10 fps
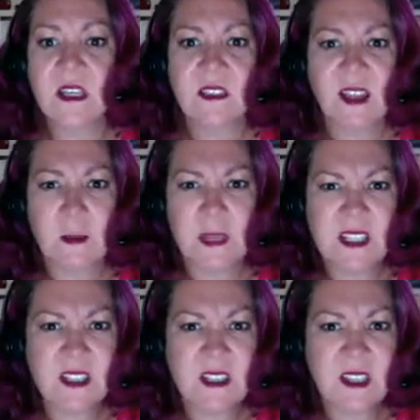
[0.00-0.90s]
that
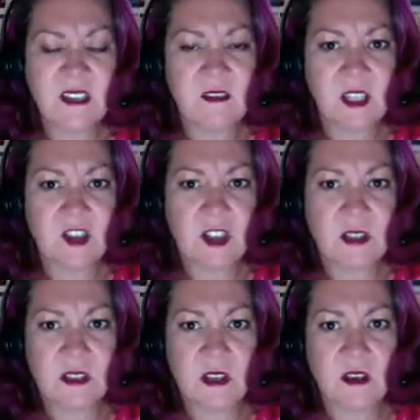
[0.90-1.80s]
means the
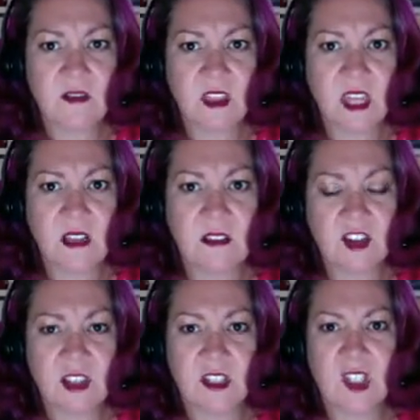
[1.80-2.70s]
conventions of the
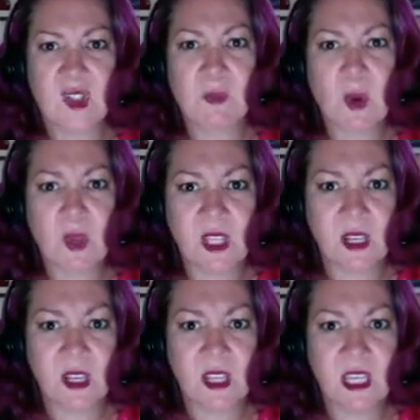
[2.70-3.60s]
English that is
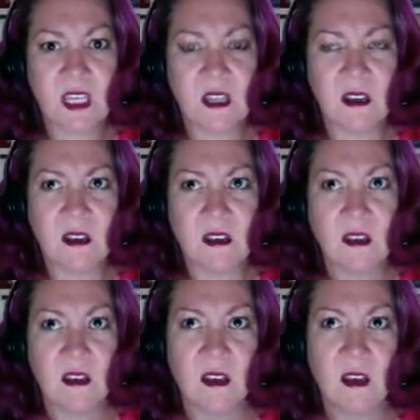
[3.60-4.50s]
spoken in
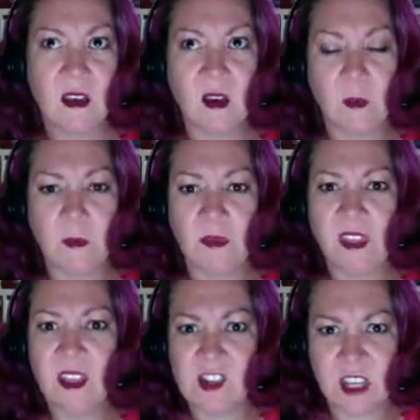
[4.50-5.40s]

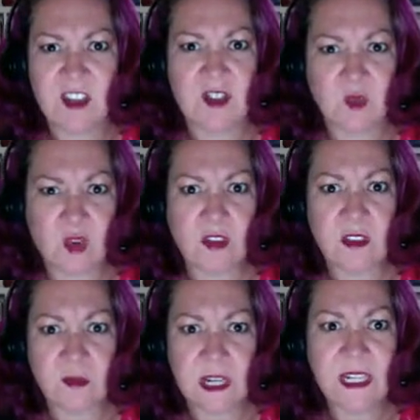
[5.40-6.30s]
the educational
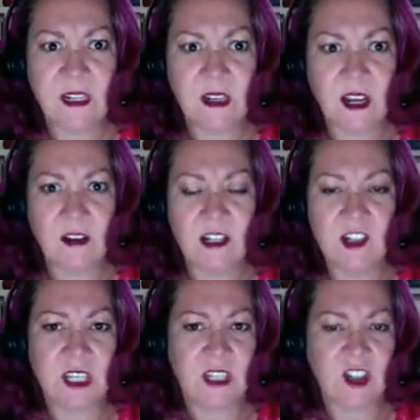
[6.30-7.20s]
world, right? In higher
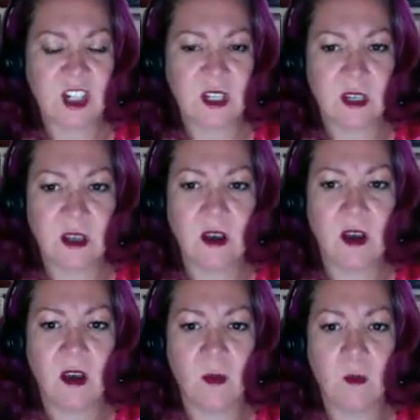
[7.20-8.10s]
education,
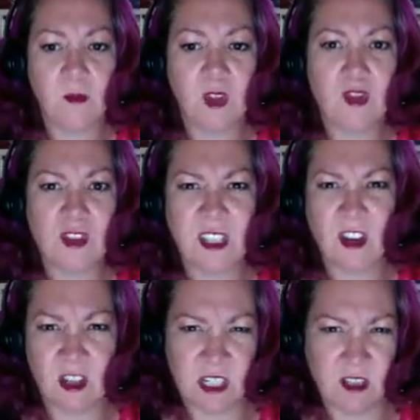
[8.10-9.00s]
usually
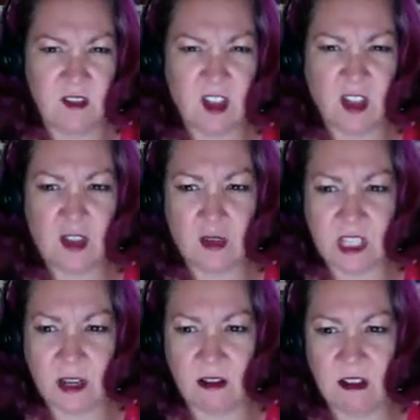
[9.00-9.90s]
on television
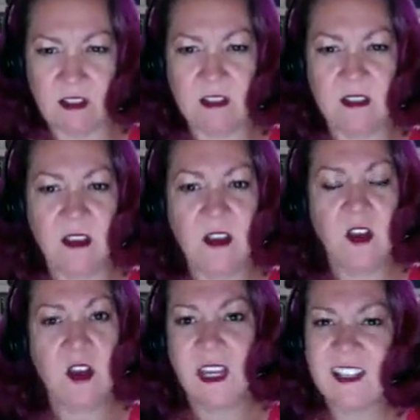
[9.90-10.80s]
newscasts.
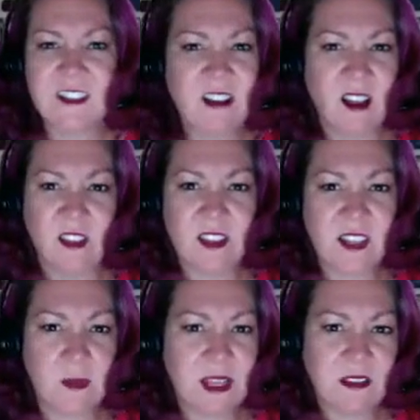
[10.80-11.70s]
It's not the
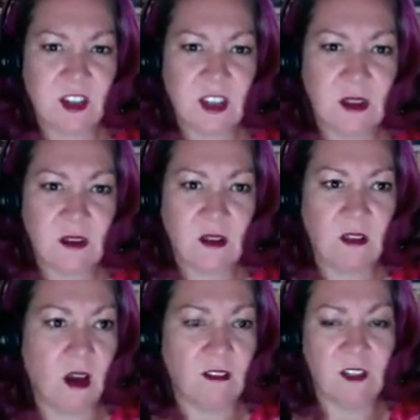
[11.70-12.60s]
same English that a
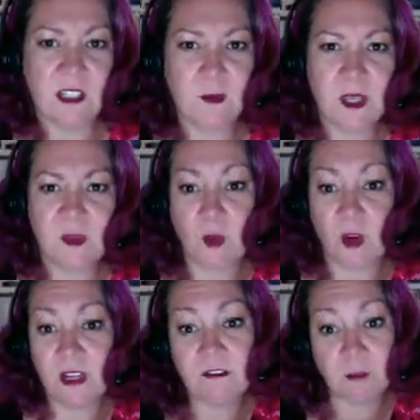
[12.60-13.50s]
lot of us speak more
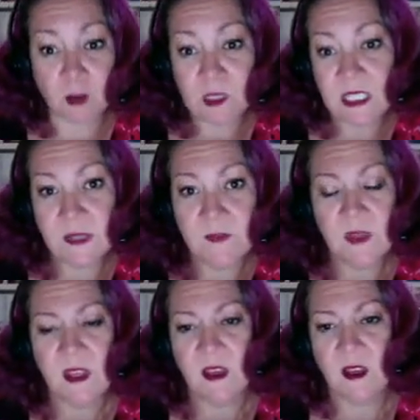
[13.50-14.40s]
informally.
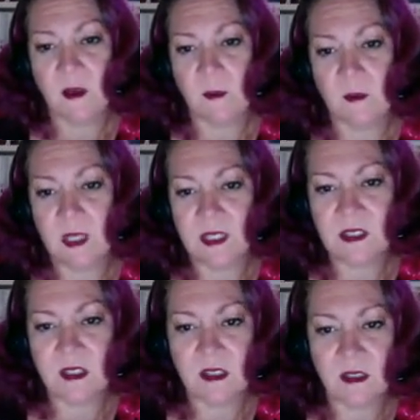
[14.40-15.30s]

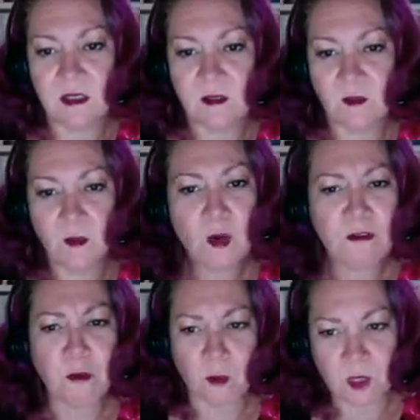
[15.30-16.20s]
It's the more
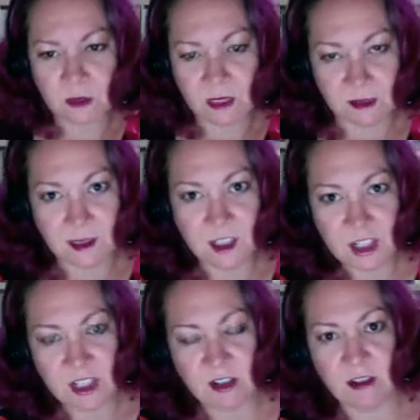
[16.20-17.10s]
formal
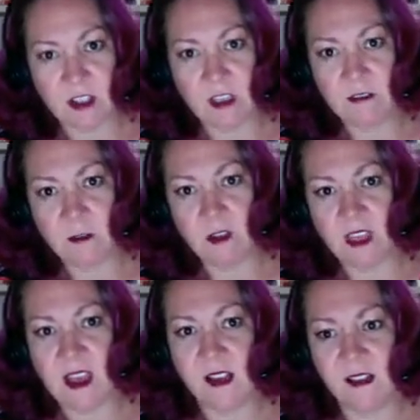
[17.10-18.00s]
English that you're looking for,
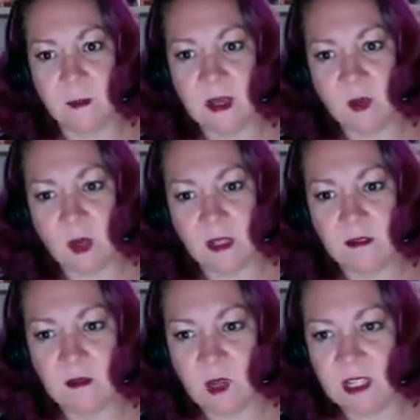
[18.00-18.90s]
the academic one,
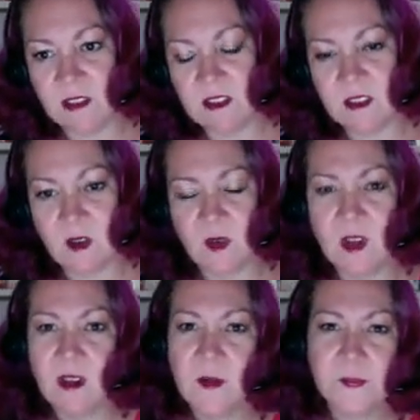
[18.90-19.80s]
right? So
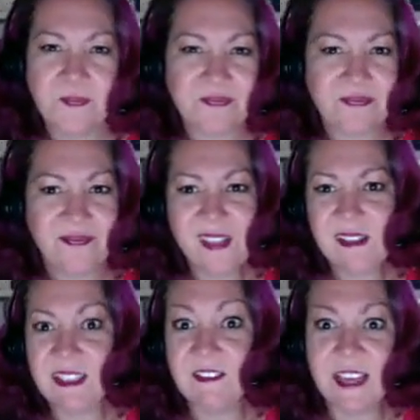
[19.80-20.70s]

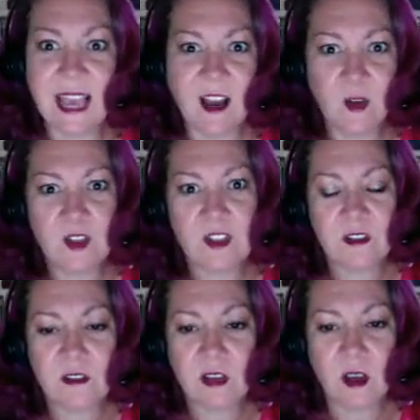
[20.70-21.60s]
leaving out
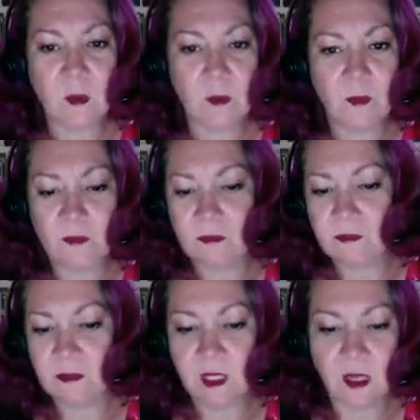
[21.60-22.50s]

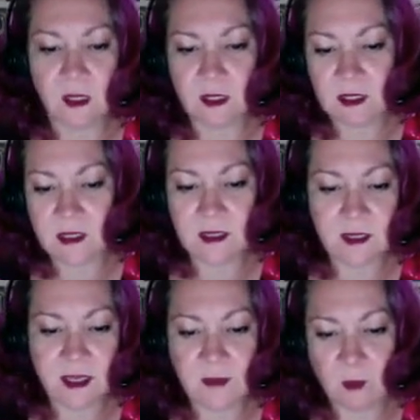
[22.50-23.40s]
gonnas
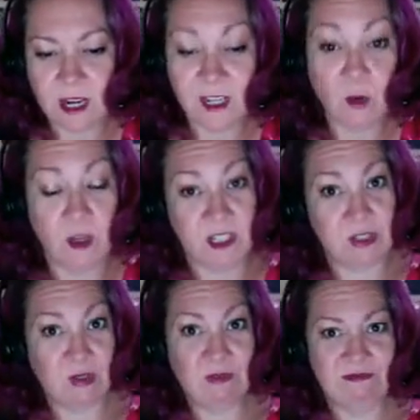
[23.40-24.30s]
and writing going to.